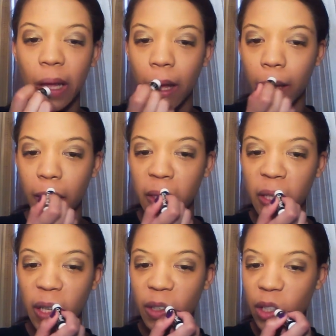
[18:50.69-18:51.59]
And this
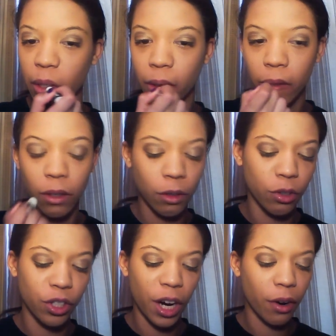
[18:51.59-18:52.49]
is the original. You can
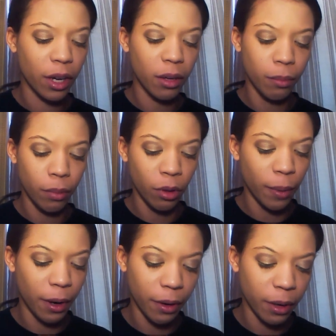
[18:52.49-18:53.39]
use cherry,
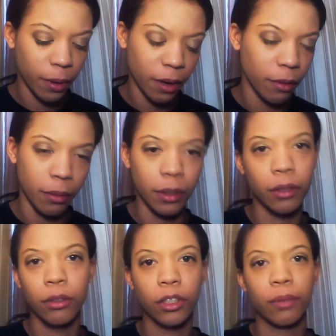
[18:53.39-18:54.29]
blueberry, whatever you
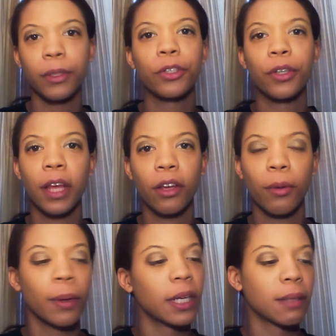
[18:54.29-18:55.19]
want to use. Just make sure that
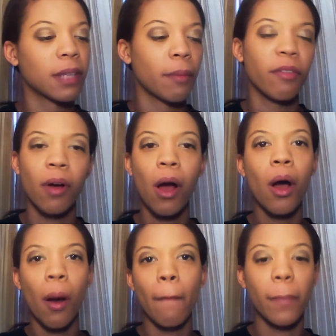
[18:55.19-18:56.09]
you're putting some type of
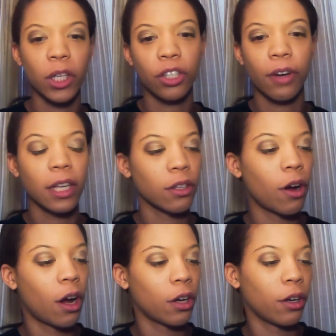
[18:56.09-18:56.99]

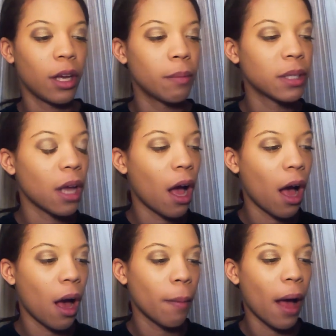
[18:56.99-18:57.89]
moisturizer on your lips.
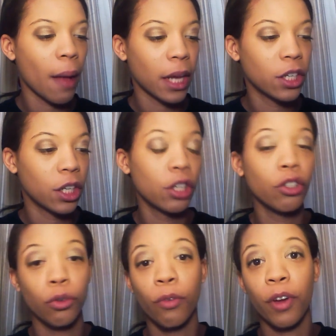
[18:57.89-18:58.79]
I'm actually going
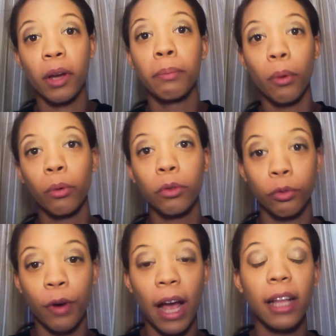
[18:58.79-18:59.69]
to do a very
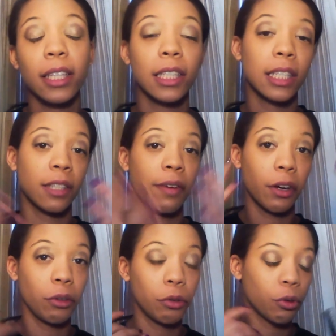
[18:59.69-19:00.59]
bold red since this is a
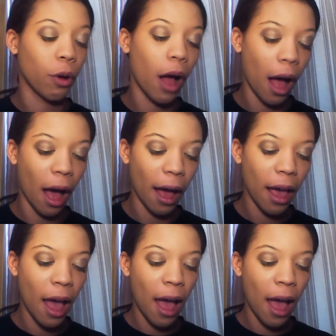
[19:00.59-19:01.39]
very neutral eye.